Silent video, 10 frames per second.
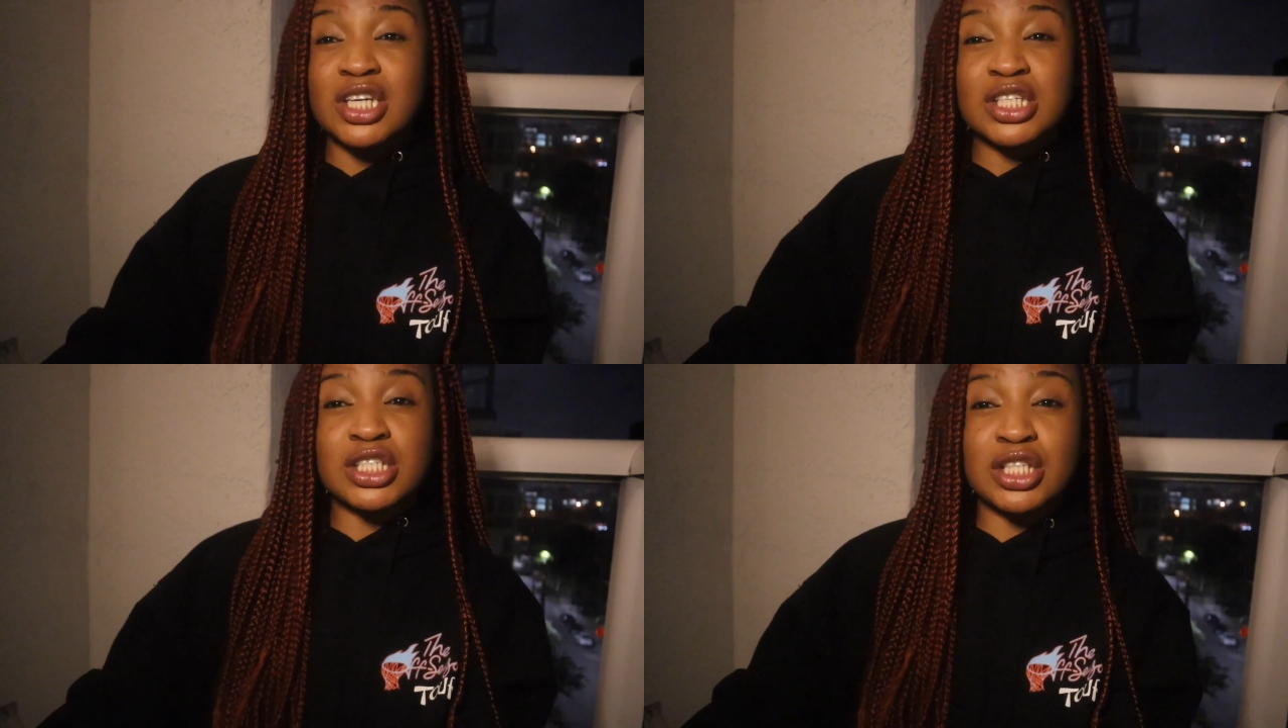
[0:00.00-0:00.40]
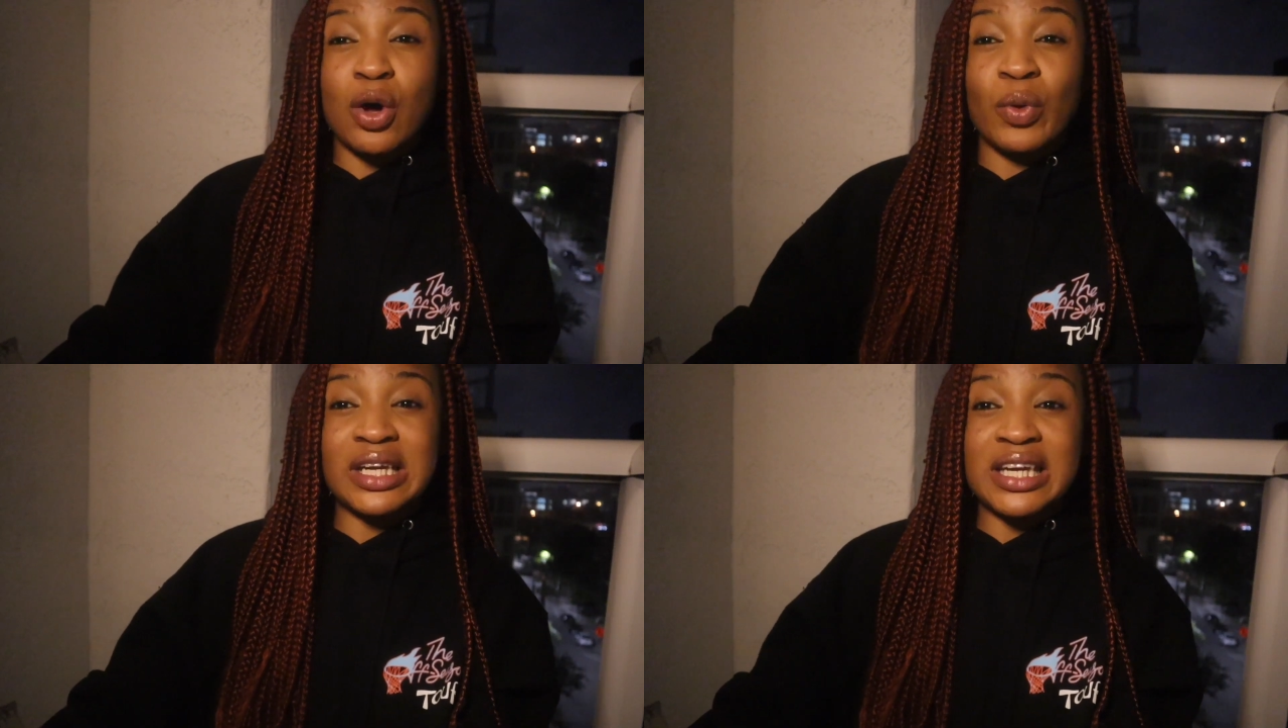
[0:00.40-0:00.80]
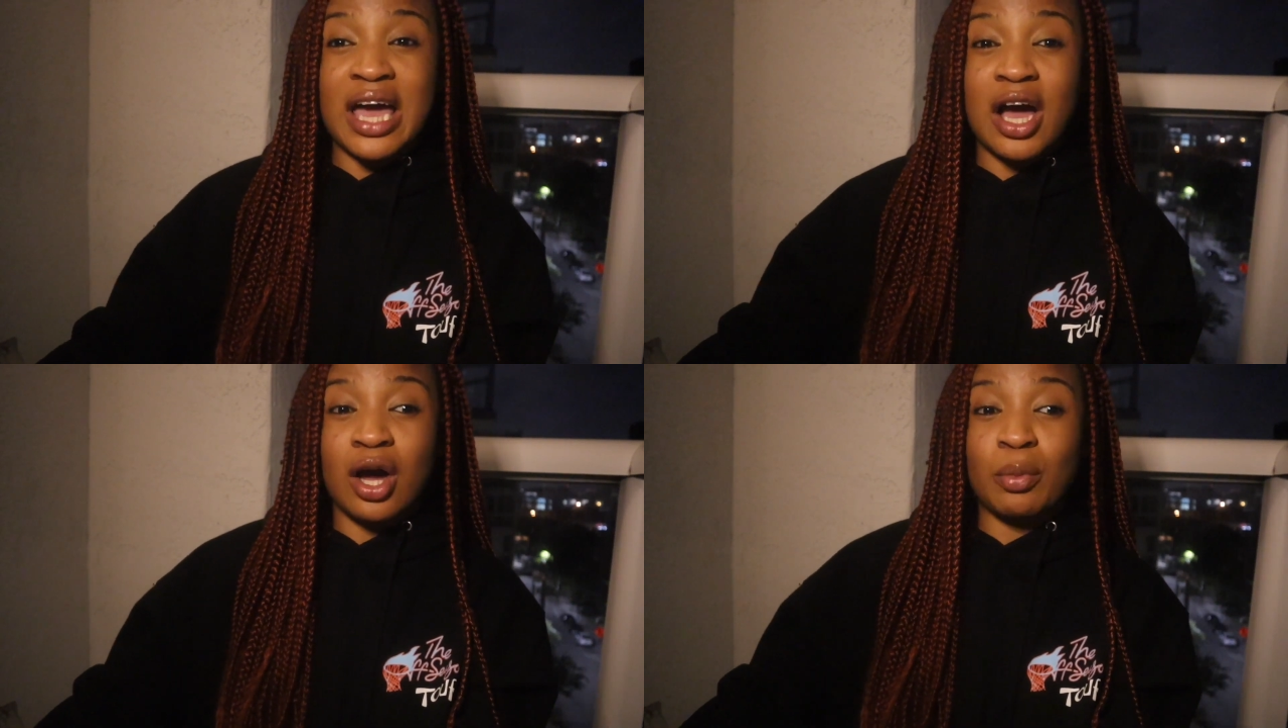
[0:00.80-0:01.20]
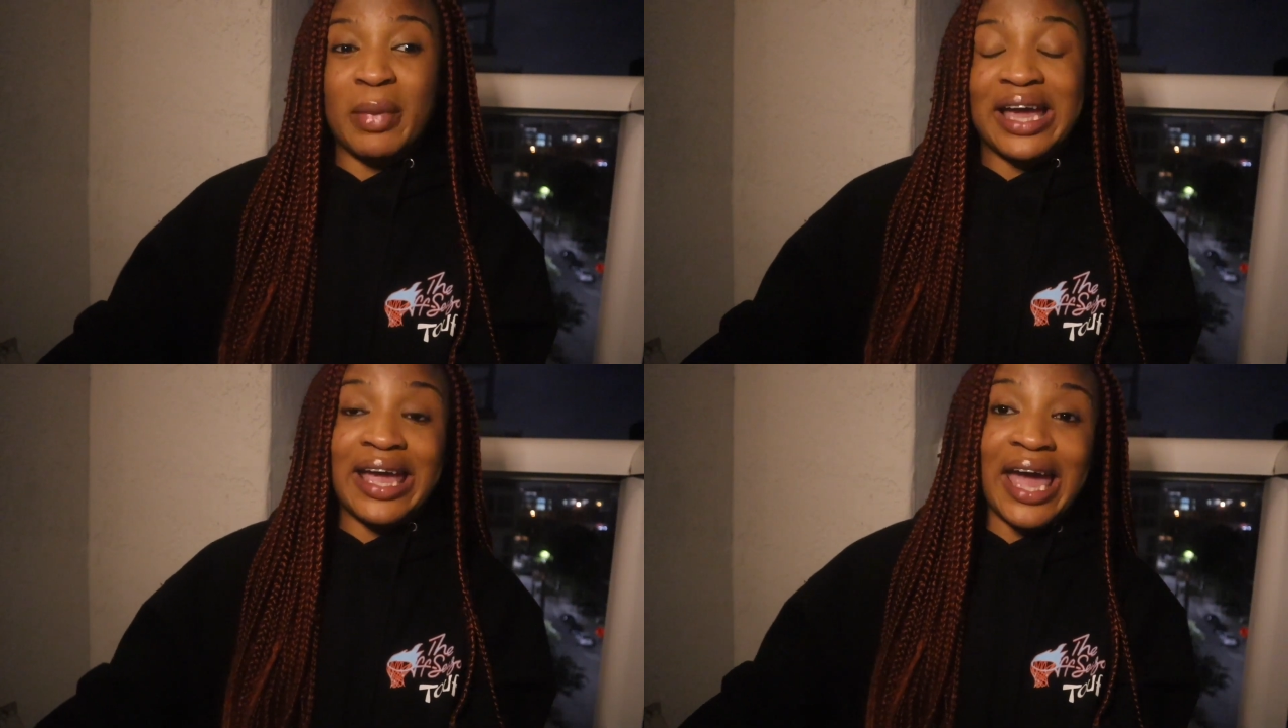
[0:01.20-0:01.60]
slowing down
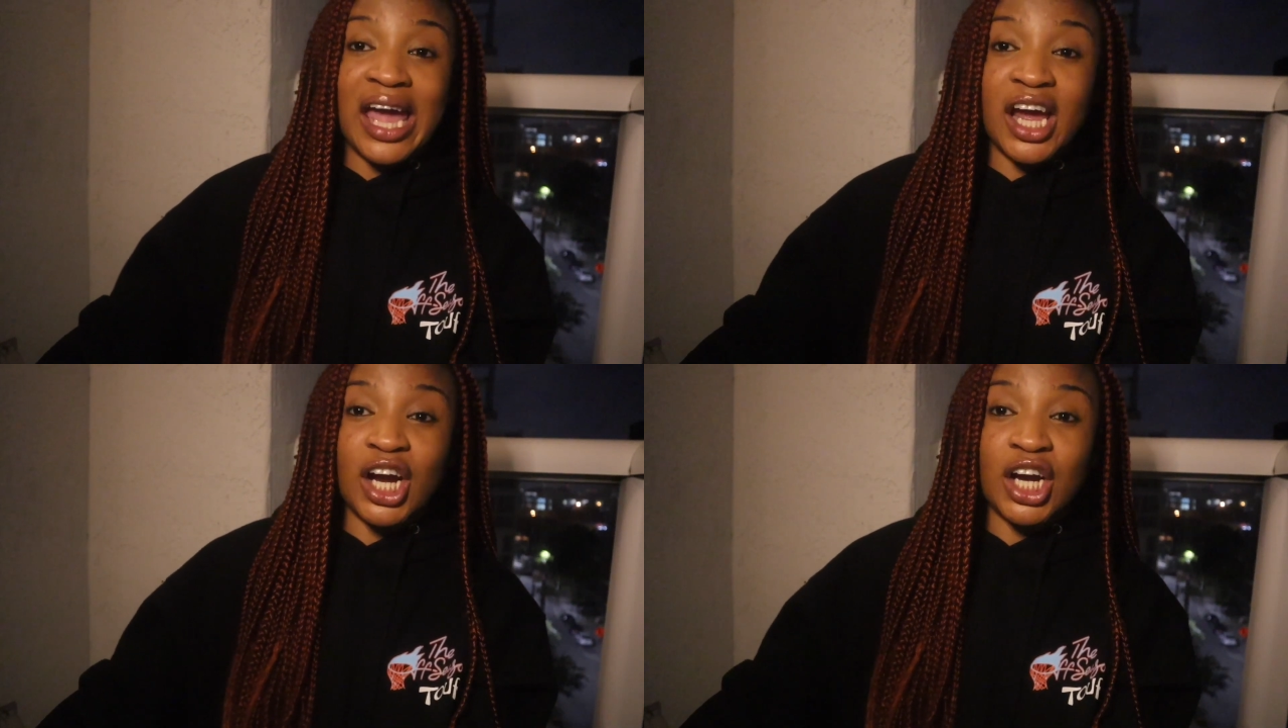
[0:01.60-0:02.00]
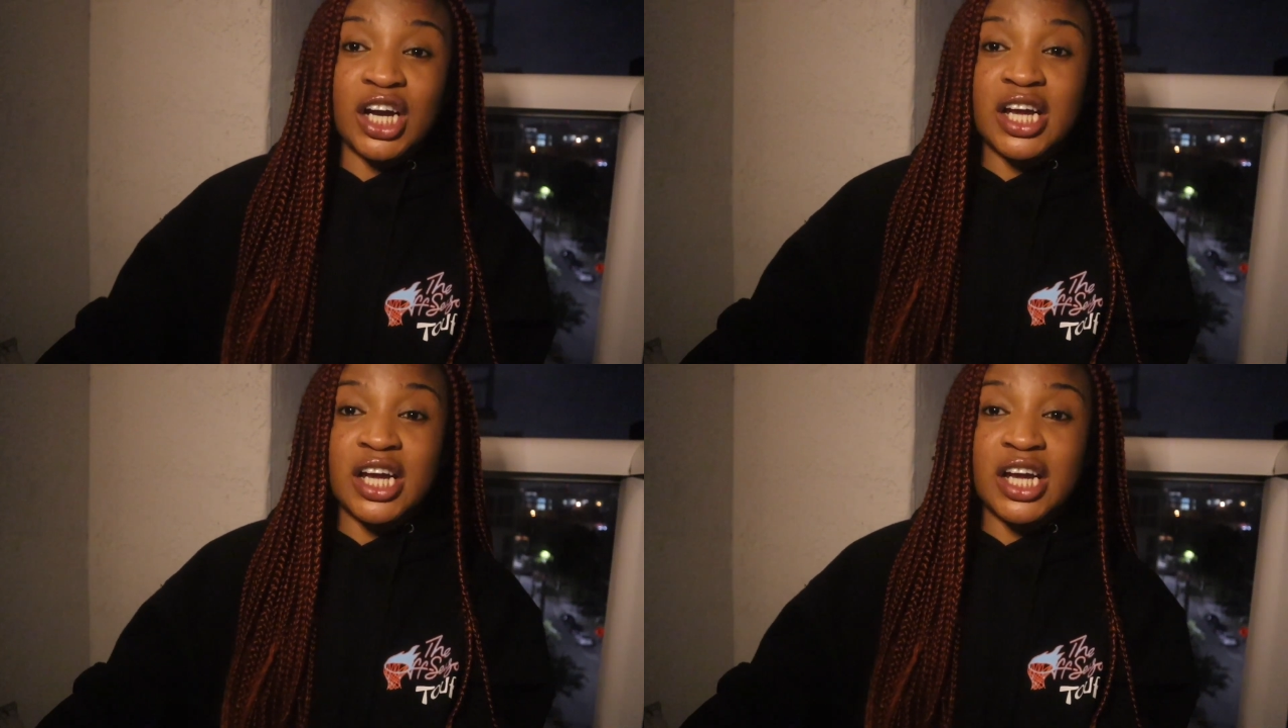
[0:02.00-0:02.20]
my care.